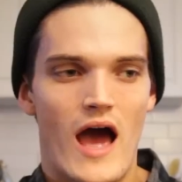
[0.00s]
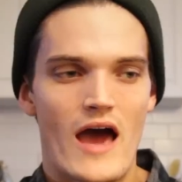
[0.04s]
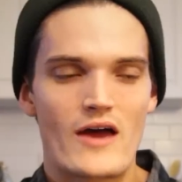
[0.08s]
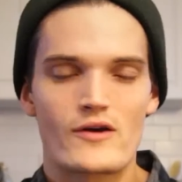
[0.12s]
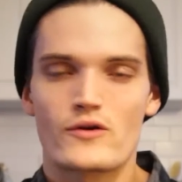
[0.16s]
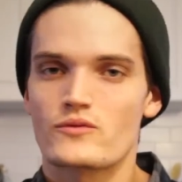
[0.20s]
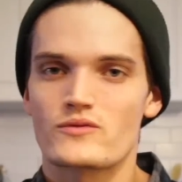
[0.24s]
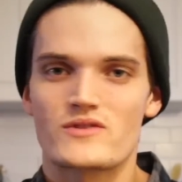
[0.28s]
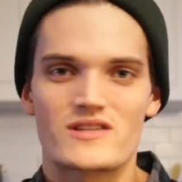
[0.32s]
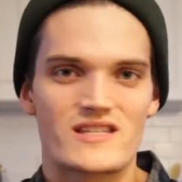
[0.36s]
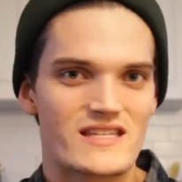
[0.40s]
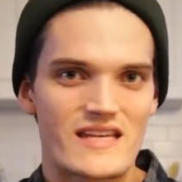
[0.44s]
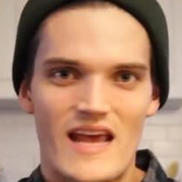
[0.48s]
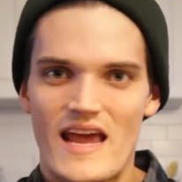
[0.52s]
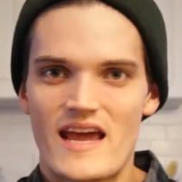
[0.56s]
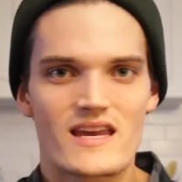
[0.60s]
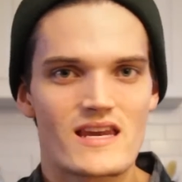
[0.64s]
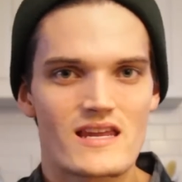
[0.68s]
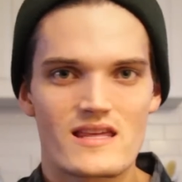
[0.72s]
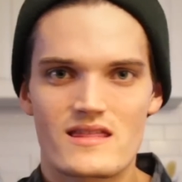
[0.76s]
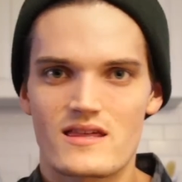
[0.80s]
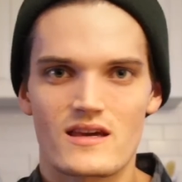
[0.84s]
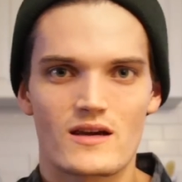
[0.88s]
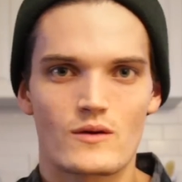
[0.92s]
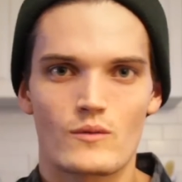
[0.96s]
I don't say
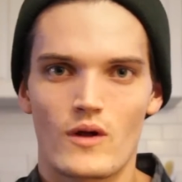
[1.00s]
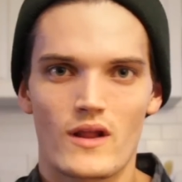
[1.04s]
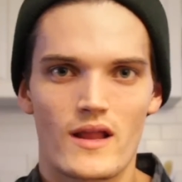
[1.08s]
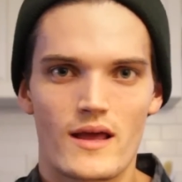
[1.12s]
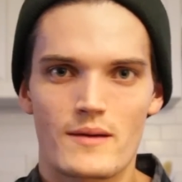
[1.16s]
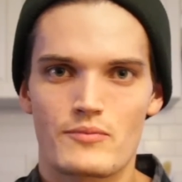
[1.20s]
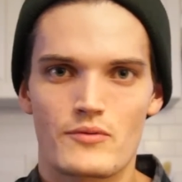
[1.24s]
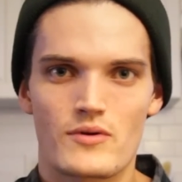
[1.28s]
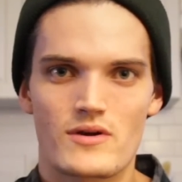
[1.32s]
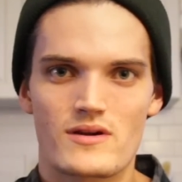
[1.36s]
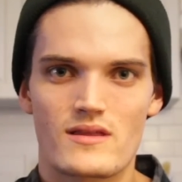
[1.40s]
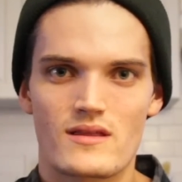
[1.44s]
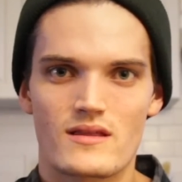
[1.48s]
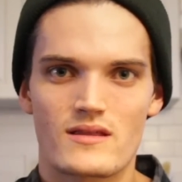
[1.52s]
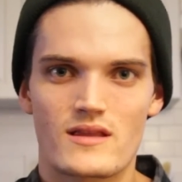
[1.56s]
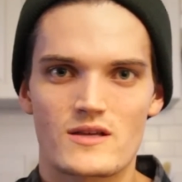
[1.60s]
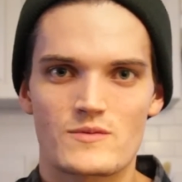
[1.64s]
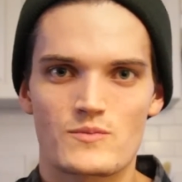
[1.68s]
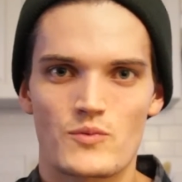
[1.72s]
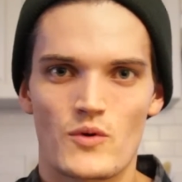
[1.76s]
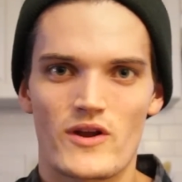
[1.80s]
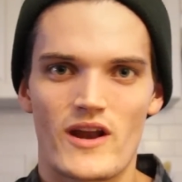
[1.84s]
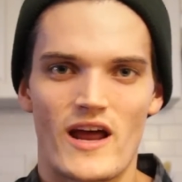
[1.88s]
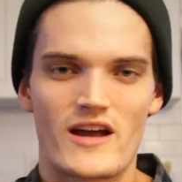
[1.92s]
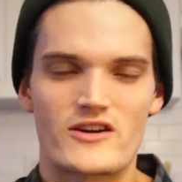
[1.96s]
anything while I breathe at this
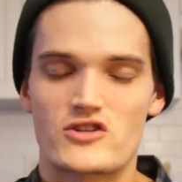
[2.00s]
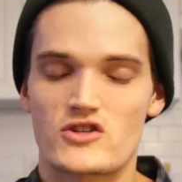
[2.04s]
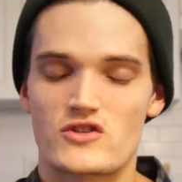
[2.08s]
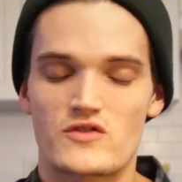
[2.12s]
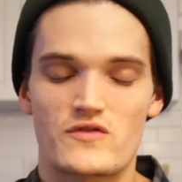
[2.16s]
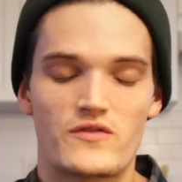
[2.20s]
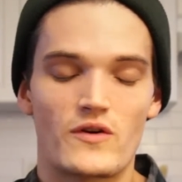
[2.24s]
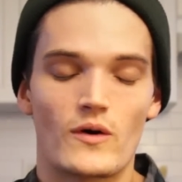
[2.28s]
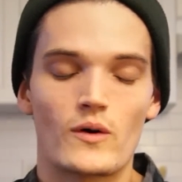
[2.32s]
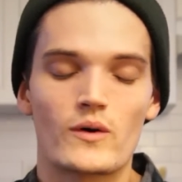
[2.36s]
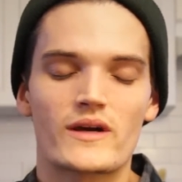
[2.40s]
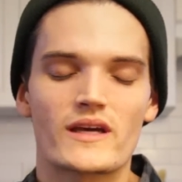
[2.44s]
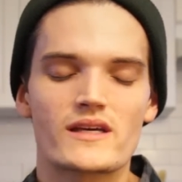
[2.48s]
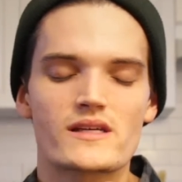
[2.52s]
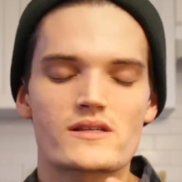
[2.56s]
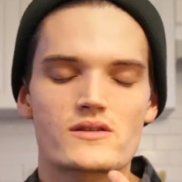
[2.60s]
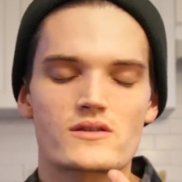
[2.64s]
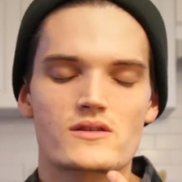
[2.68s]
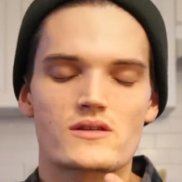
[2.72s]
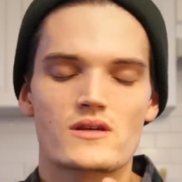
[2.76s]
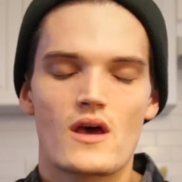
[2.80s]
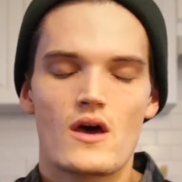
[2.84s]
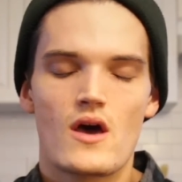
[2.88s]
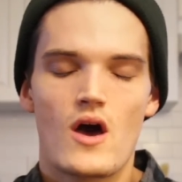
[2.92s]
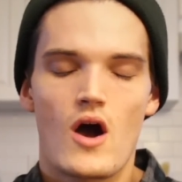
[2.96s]
point. I just
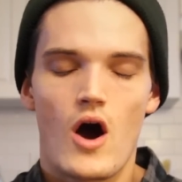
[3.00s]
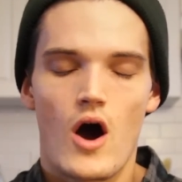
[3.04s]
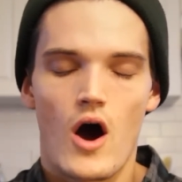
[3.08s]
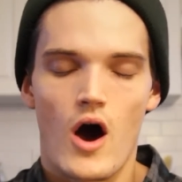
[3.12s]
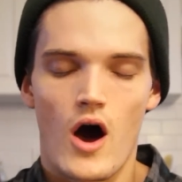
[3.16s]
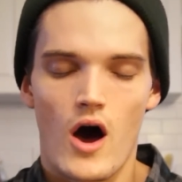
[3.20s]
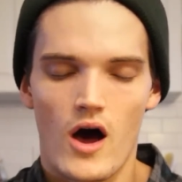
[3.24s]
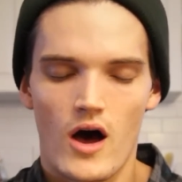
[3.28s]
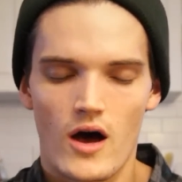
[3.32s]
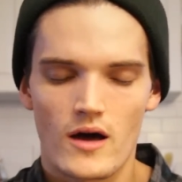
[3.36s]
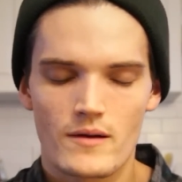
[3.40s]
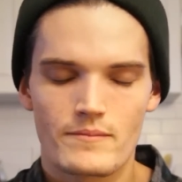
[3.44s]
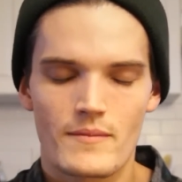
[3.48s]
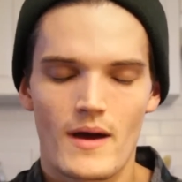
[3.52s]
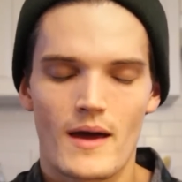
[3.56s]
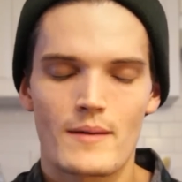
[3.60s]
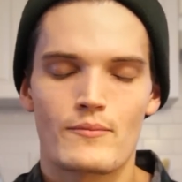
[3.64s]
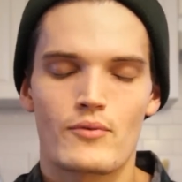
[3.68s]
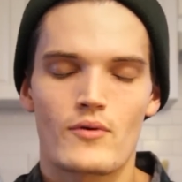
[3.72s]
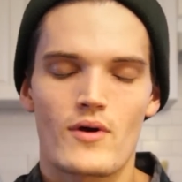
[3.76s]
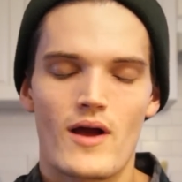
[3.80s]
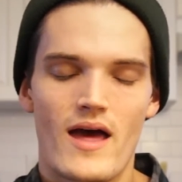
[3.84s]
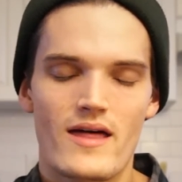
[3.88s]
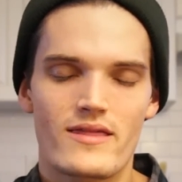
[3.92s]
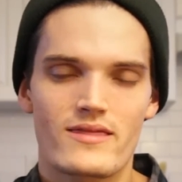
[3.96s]
focus on my
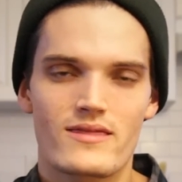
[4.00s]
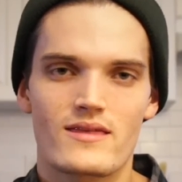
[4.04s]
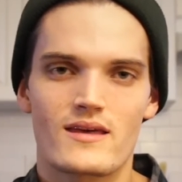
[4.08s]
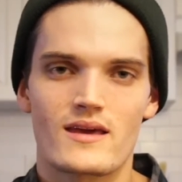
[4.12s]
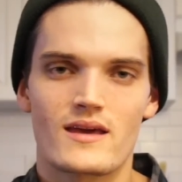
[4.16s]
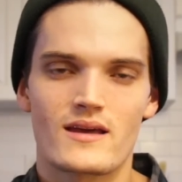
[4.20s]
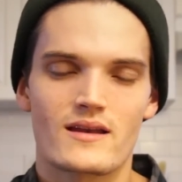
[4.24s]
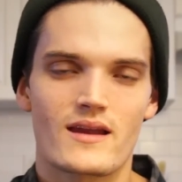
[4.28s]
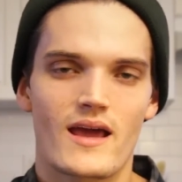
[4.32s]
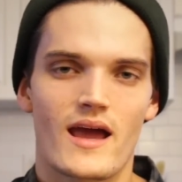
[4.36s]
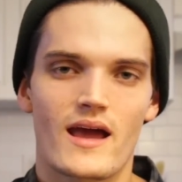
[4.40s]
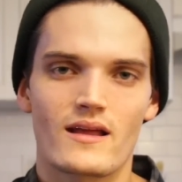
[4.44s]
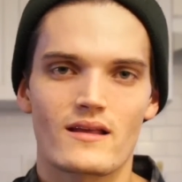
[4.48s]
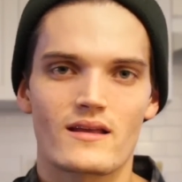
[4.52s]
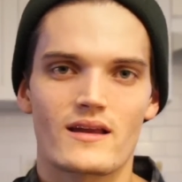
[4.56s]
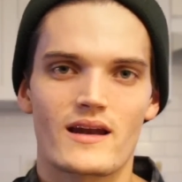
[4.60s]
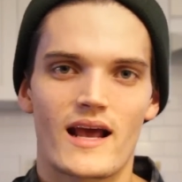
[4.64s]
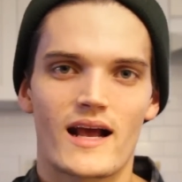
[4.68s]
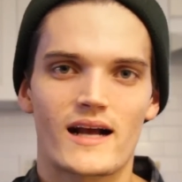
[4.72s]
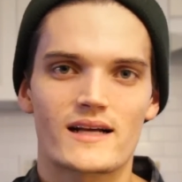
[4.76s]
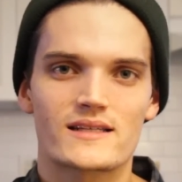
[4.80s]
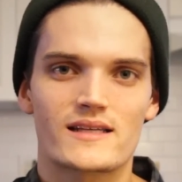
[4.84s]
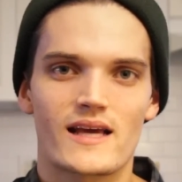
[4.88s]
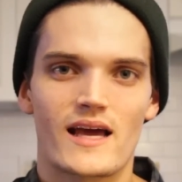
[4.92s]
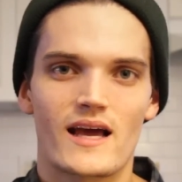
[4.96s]
breath, inhale and
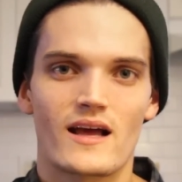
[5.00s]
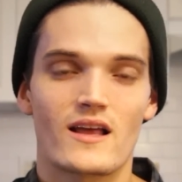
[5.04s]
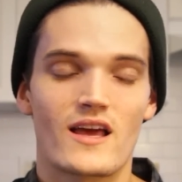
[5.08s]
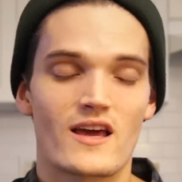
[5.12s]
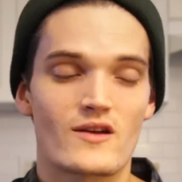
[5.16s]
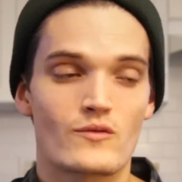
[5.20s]
exhale,